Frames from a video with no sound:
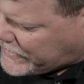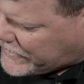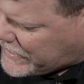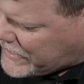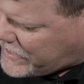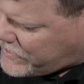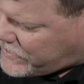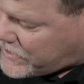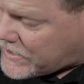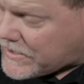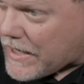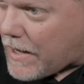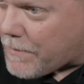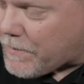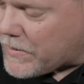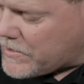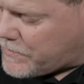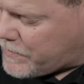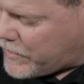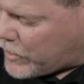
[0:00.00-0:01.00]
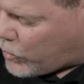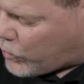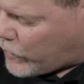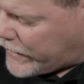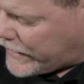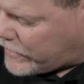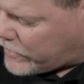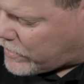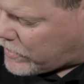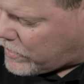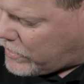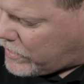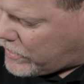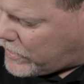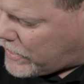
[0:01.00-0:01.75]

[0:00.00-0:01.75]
kit. This happens to be a Wheeler.